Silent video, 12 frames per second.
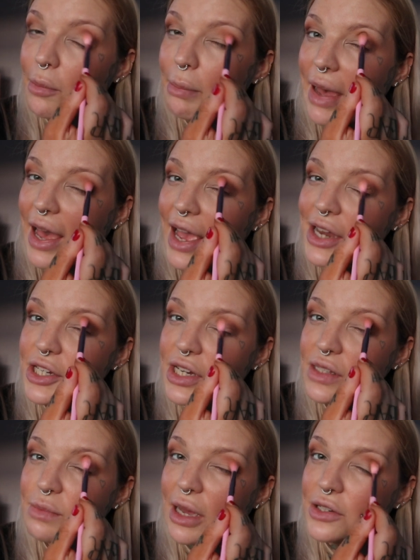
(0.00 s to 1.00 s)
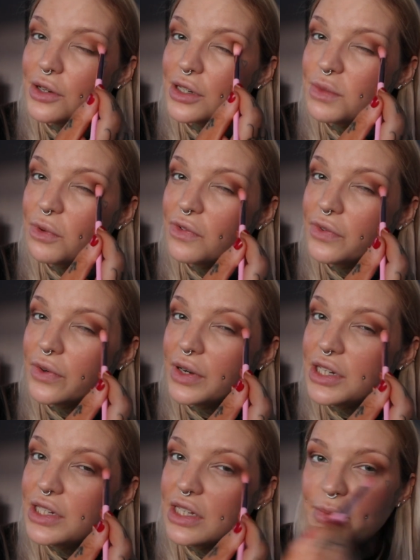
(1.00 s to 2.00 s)
Bear, she's met dogs before
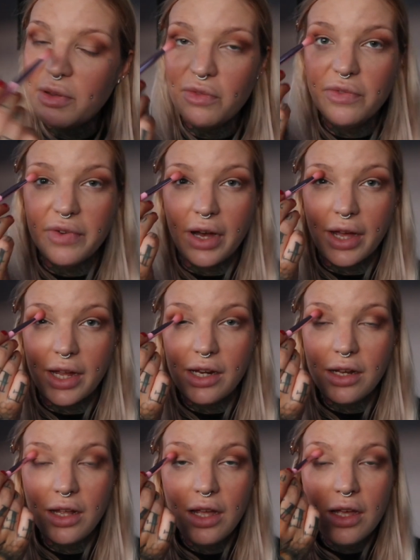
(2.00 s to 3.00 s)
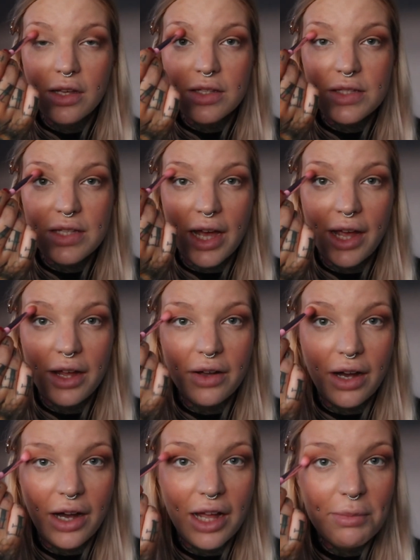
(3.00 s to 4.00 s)
and she's been fine,
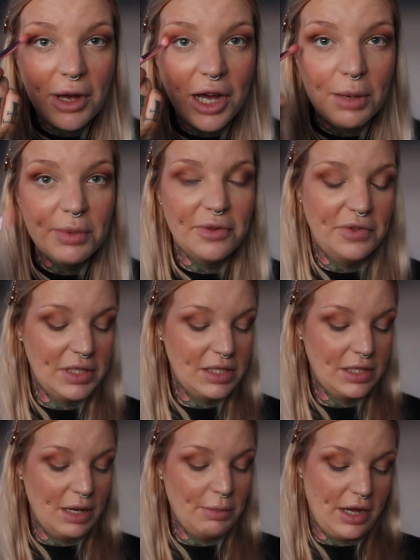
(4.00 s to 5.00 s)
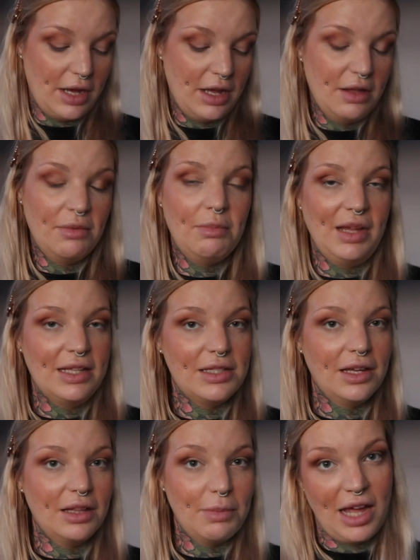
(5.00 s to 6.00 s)
so I'm up for Summer
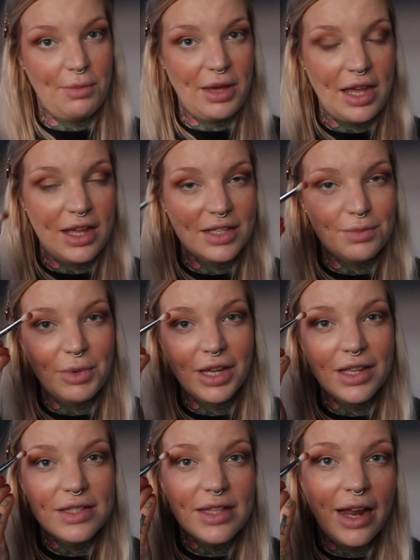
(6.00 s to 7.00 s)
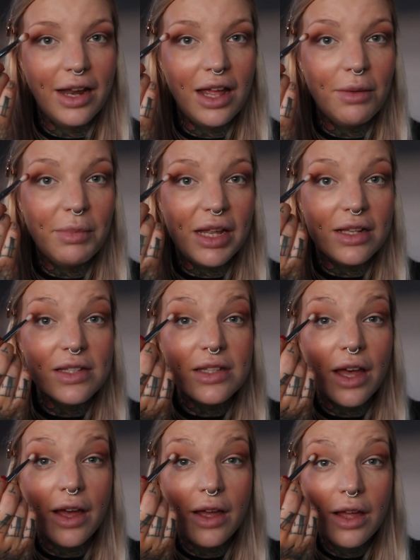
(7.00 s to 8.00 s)
meeting the babies, because then it means
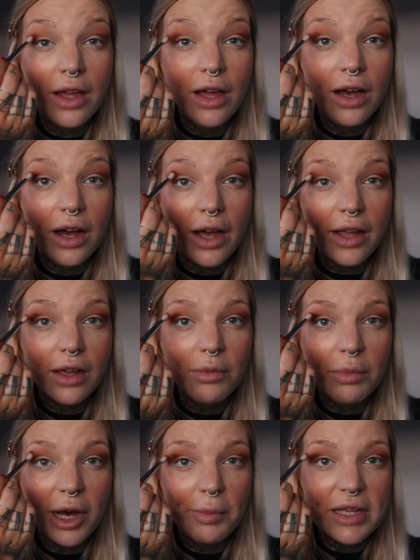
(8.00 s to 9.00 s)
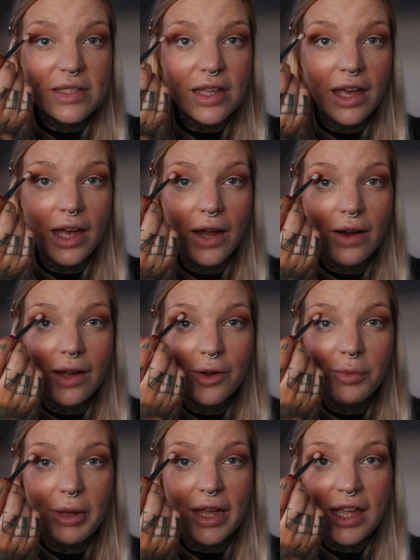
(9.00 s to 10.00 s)
that I can puppy sit her a
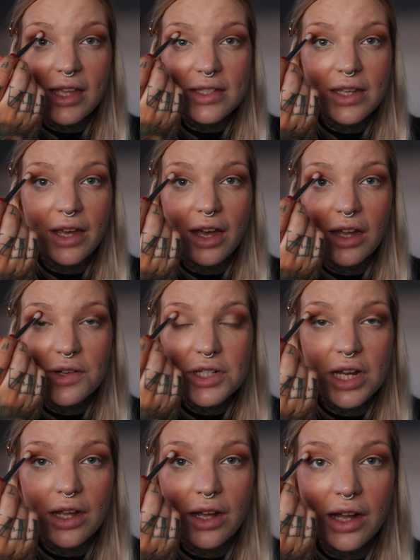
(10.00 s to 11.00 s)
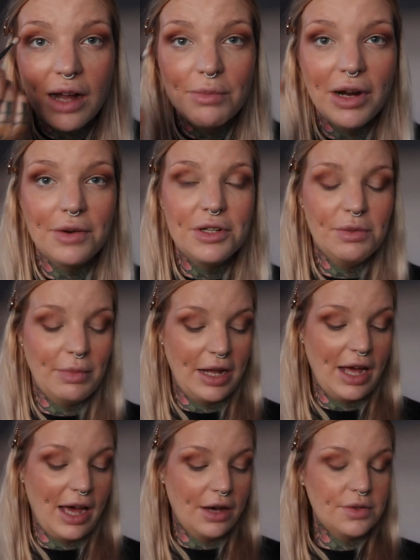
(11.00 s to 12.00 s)
little bit easier. She can come round to my
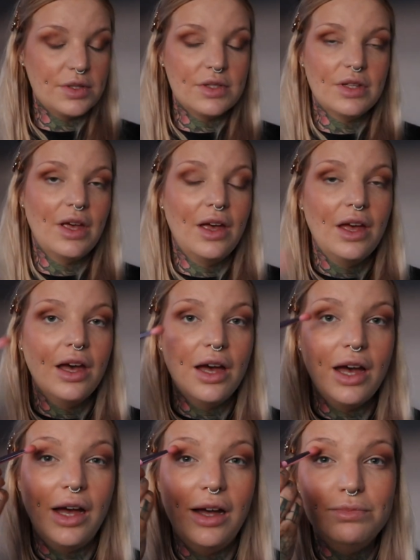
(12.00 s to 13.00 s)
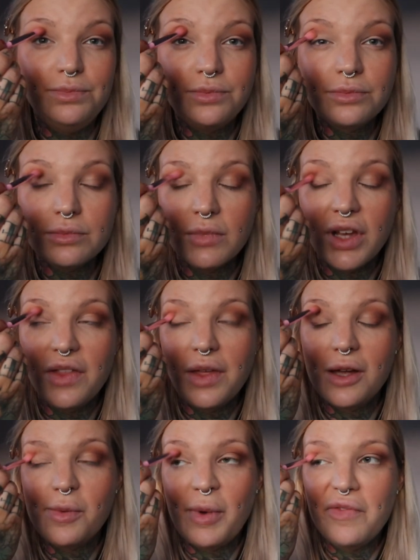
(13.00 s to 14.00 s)
house. I
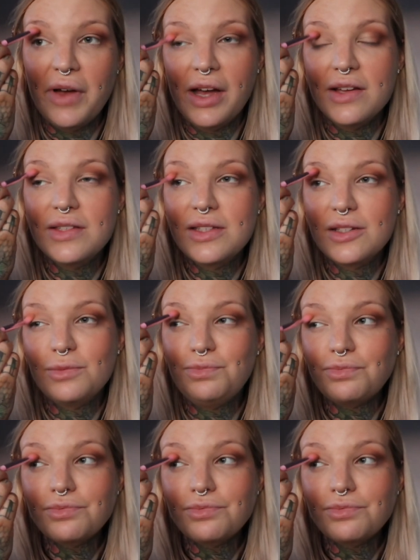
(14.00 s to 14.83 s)
think my first